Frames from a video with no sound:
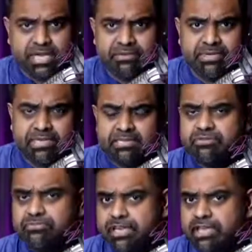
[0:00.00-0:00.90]
I have another
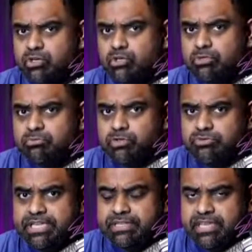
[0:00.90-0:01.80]
very cool
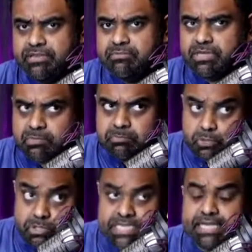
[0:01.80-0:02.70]
movie theme
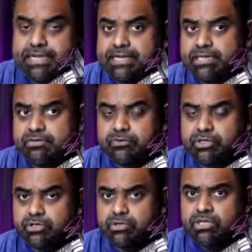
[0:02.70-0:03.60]
composing idea for
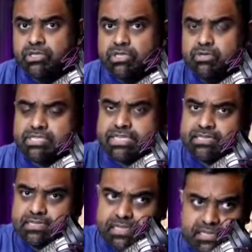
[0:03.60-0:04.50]
you
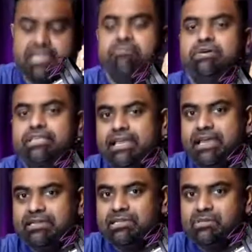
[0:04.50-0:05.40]
using nothing but the
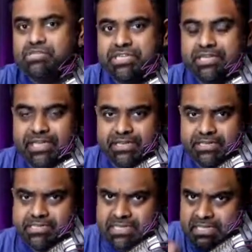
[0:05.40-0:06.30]
Andalusian
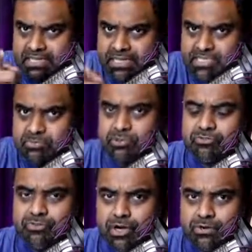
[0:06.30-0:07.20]
cadence. Let's move
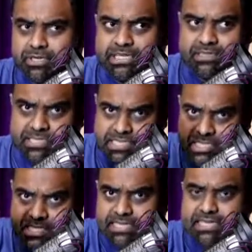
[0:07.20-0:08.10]
forward in
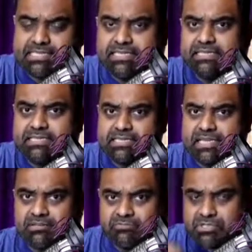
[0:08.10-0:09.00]
this lesson
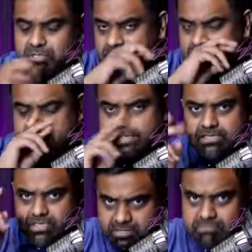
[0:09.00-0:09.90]
itself. So
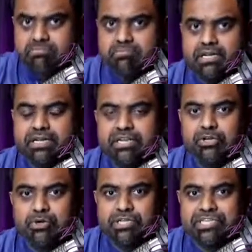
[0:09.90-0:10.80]
continue
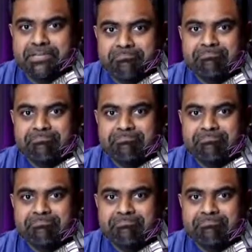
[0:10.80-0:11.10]
watching.